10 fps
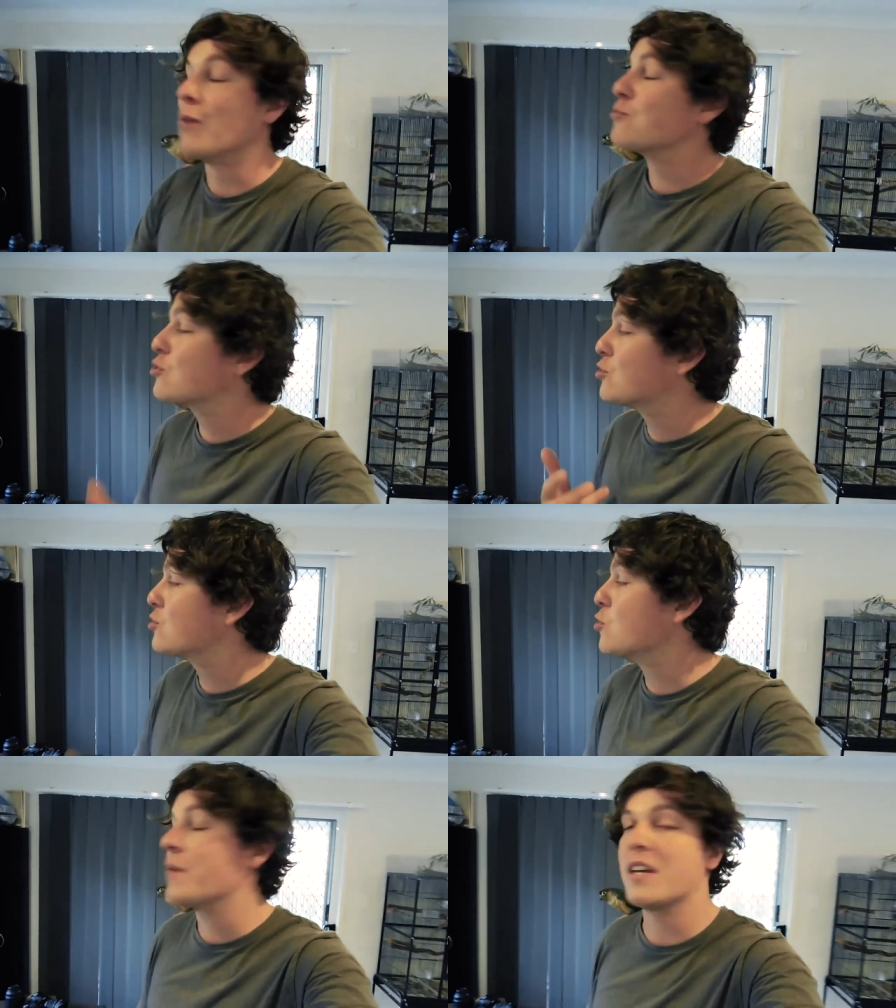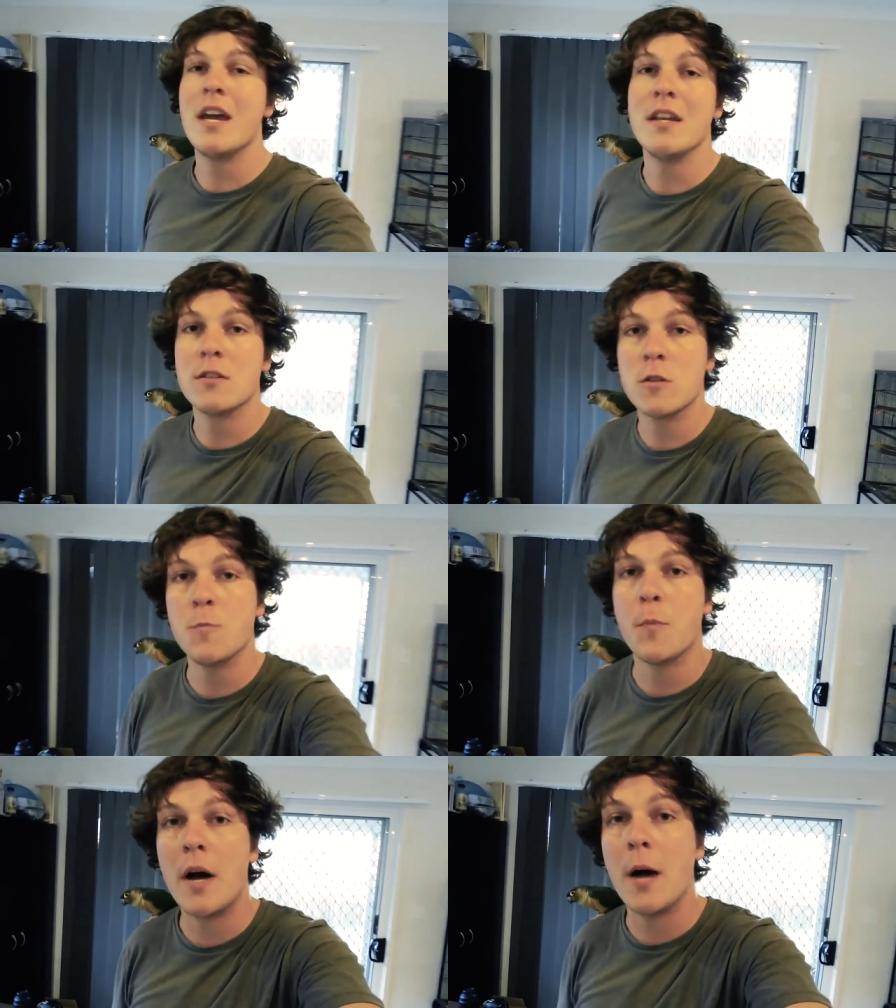I'm super keen,
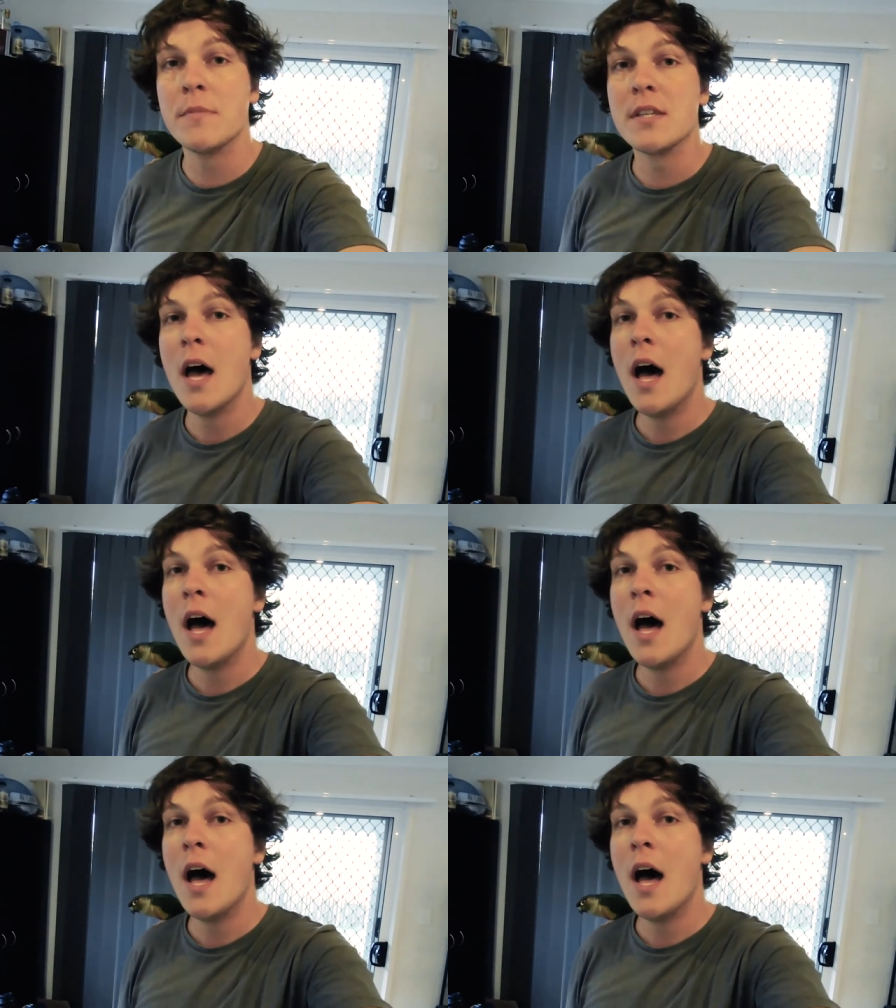super pumped.